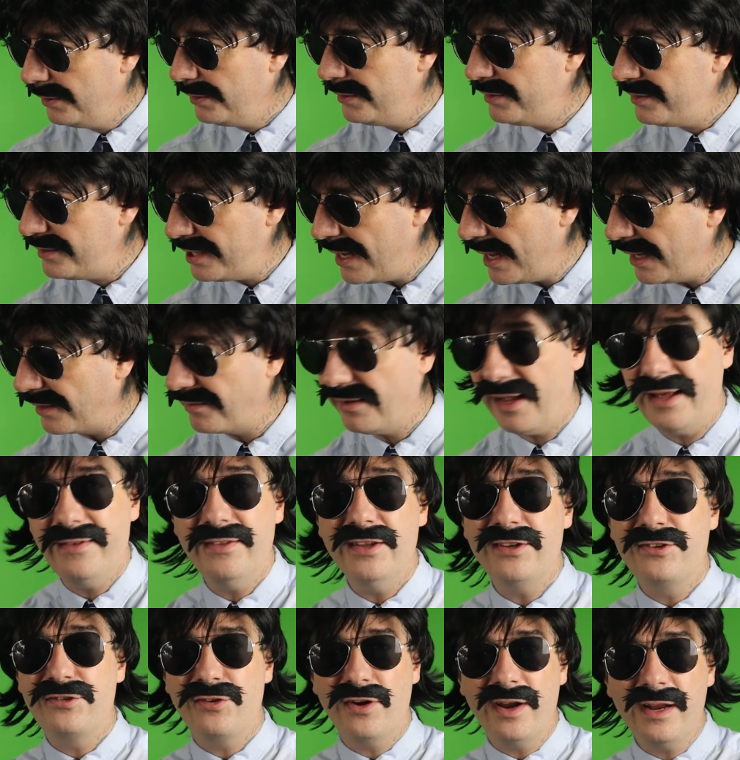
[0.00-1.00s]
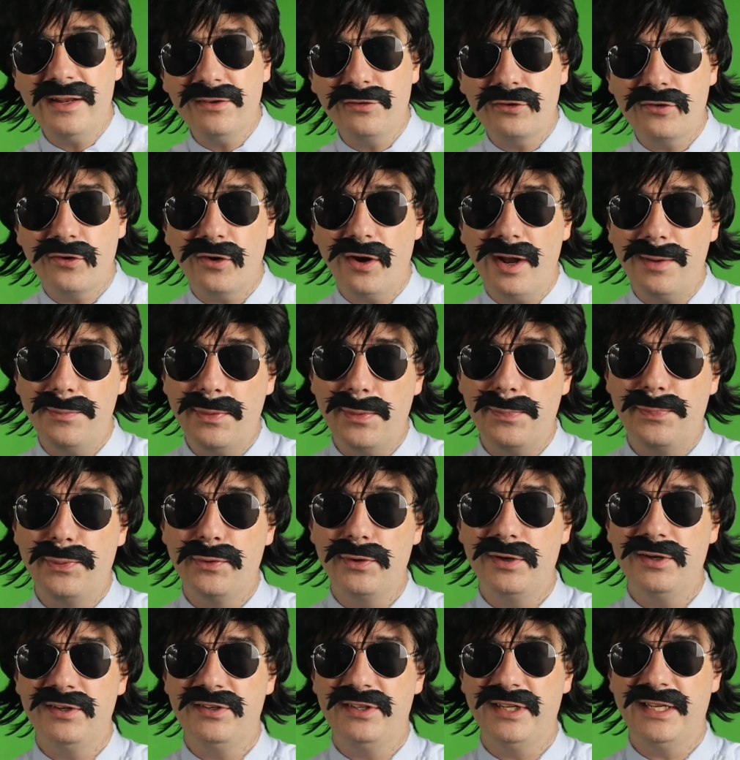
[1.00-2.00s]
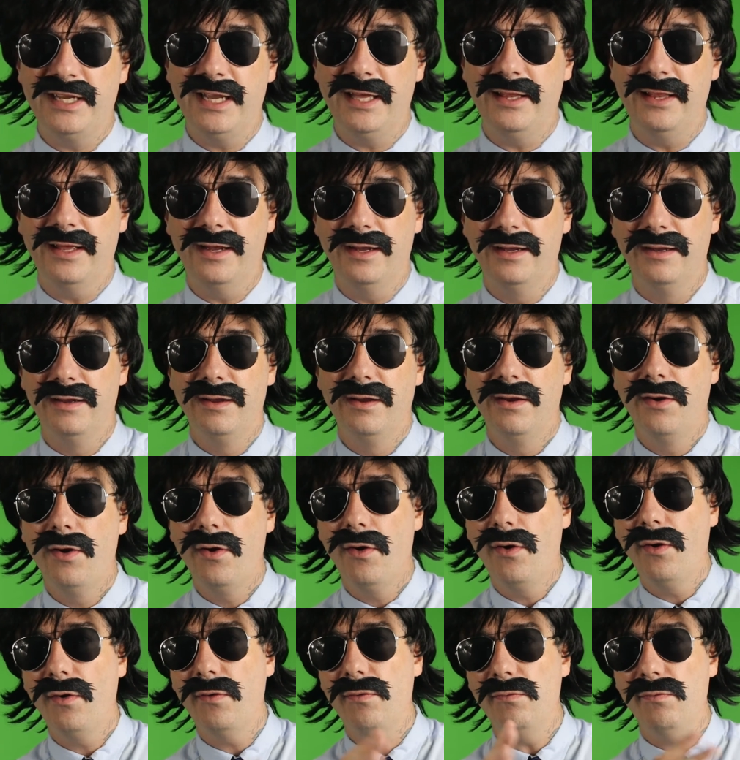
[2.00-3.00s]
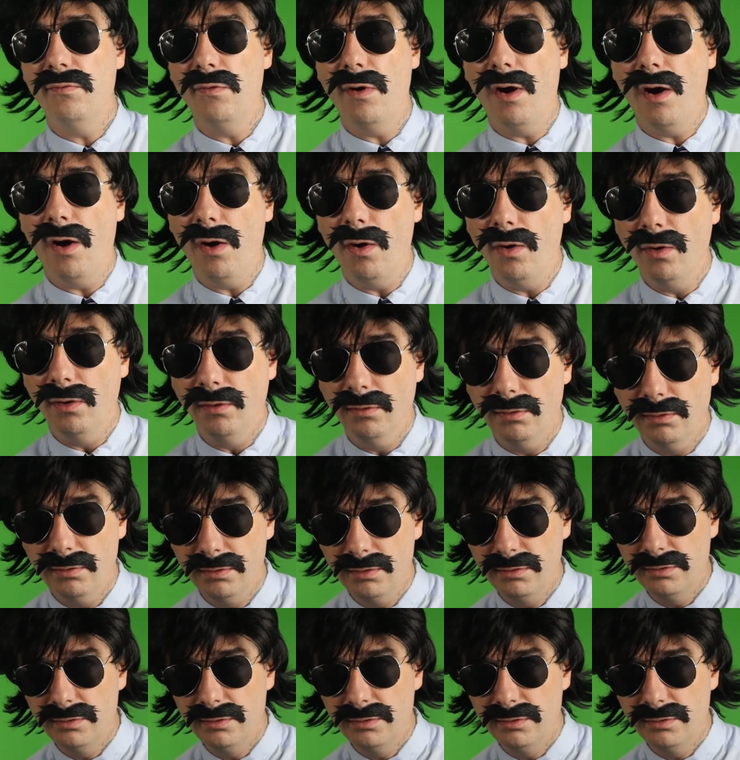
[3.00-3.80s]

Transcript: tax, and the transcriber put it together. Wrong.